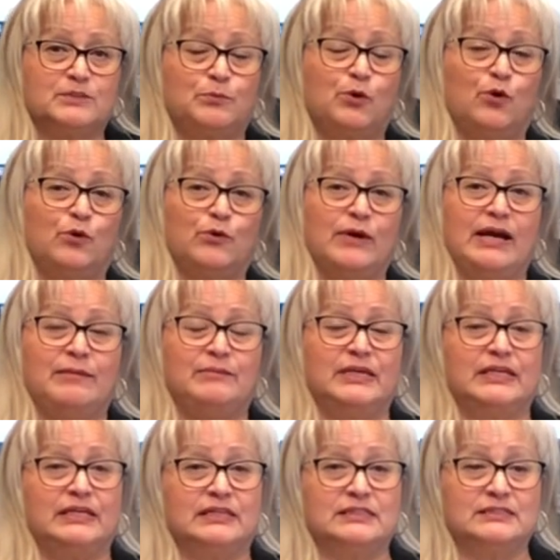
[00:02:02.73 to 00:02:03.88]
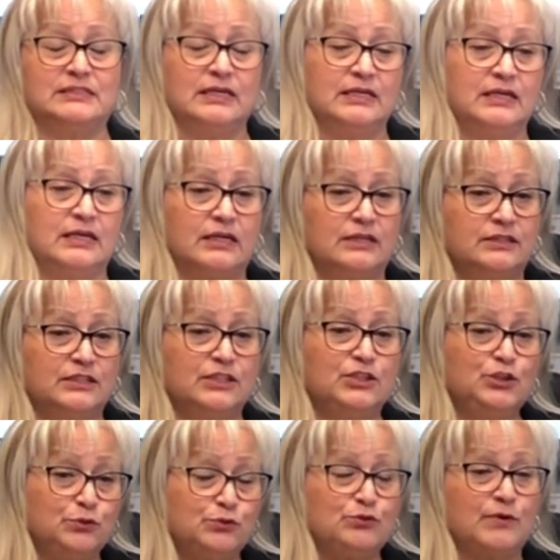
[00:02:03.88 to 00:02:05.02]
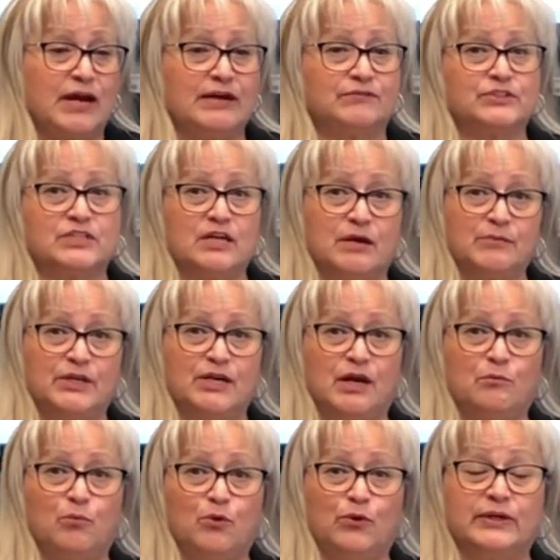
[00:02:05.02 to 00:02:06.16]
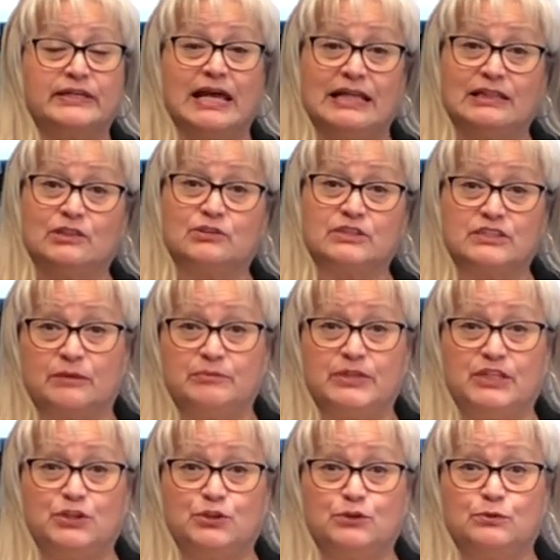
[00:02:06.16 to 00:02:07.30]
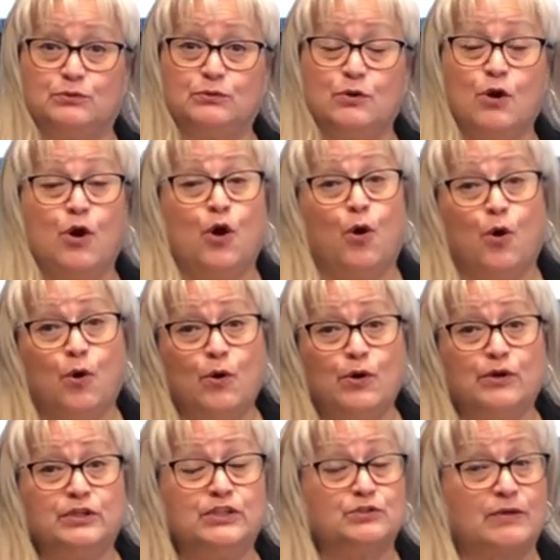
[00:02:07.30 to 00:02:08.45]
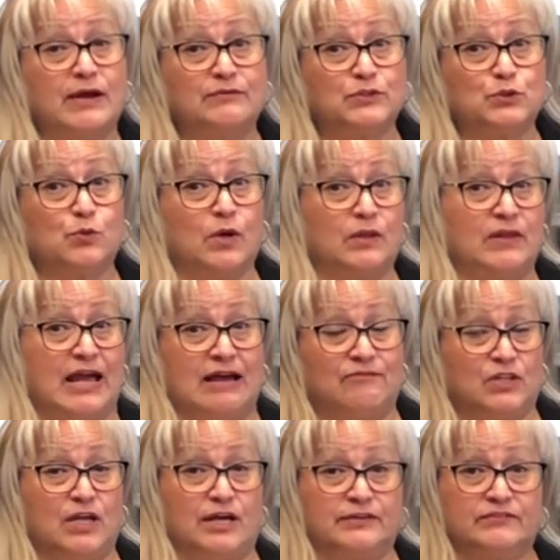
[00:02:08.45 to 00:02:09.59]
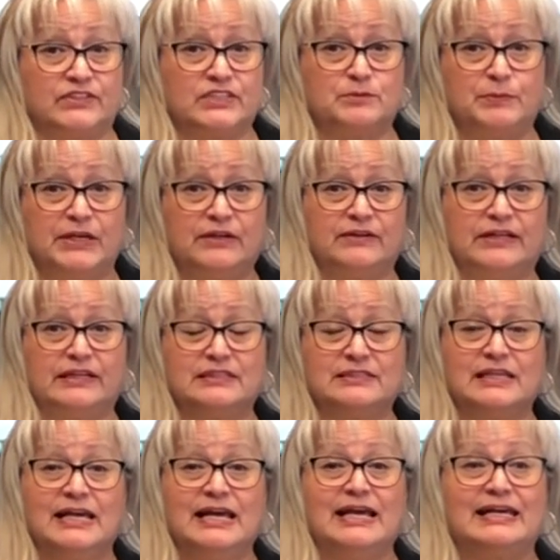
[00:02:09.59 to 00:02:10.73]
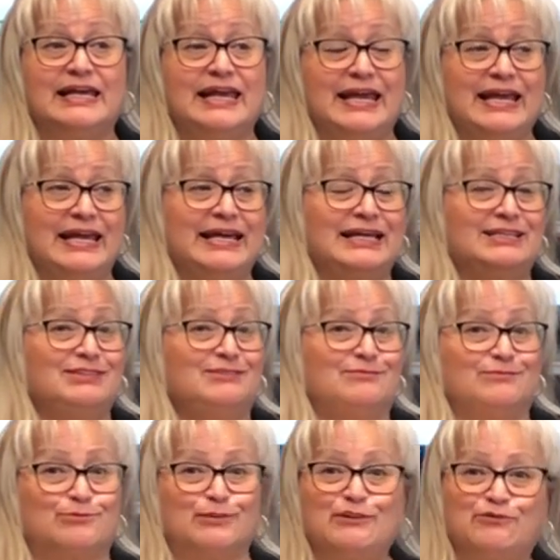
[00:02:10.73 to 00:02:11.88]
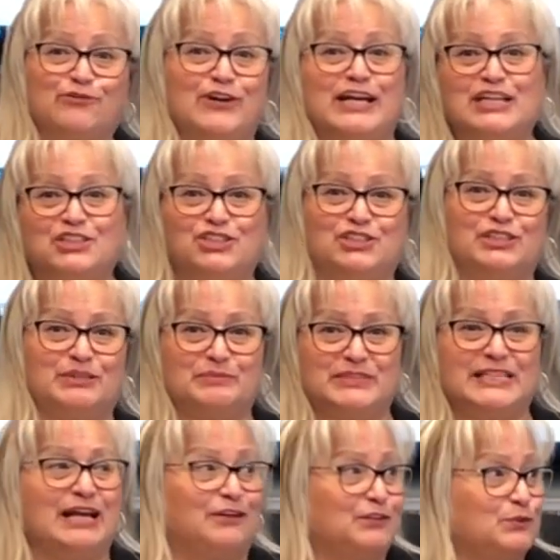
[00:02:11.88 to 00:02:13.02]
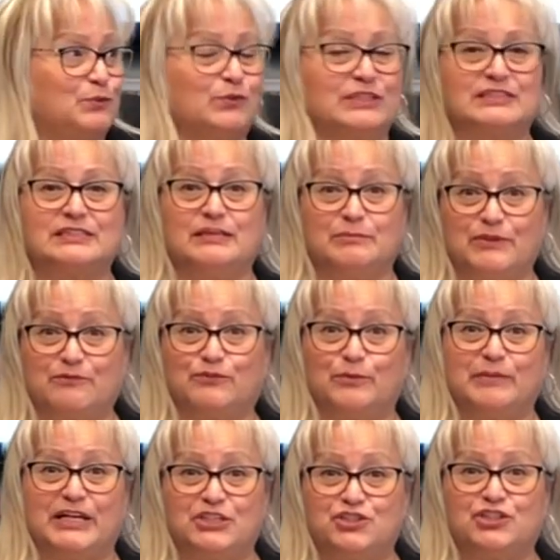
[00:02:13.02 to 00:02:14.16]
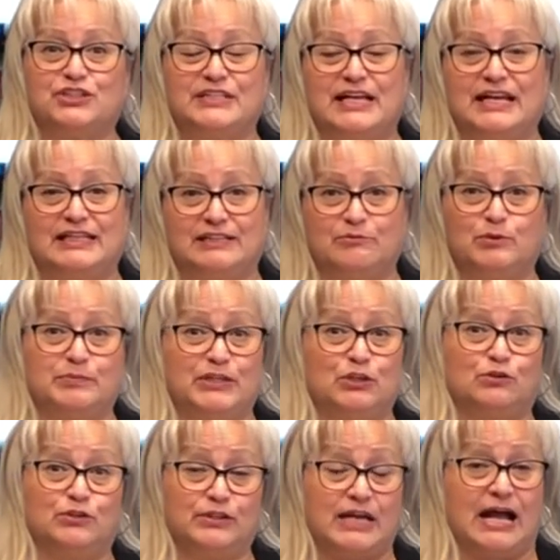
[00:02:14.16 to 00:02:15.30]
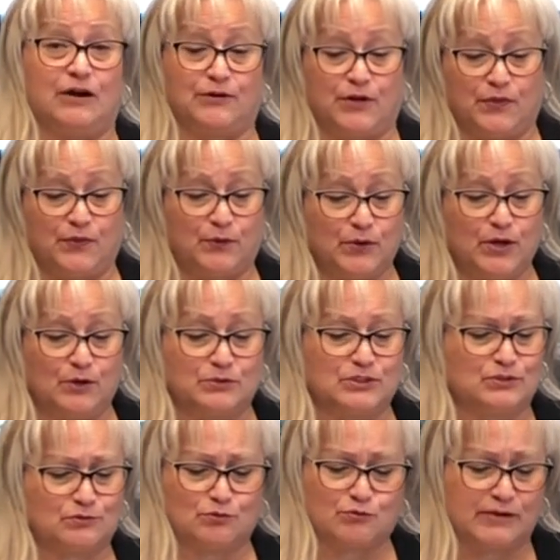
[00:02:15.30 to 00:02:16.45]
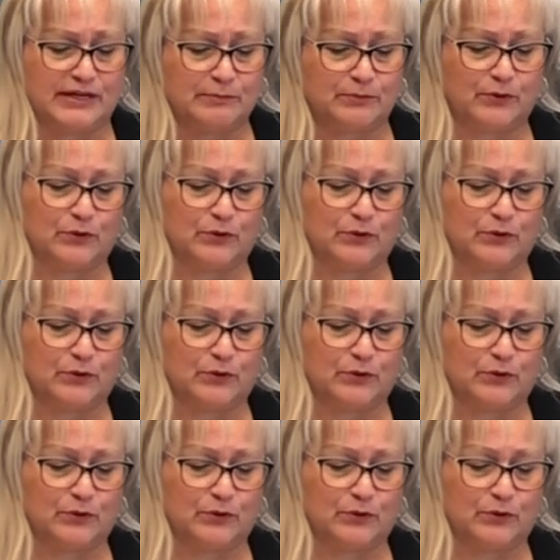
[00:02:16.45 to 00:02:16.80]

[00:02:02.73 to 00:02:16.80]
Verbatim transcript: this program is the new drivers coming on board can learn something new or the drivers who will have a lot of experience can refresh themselves with some information that would be good out on the road. So great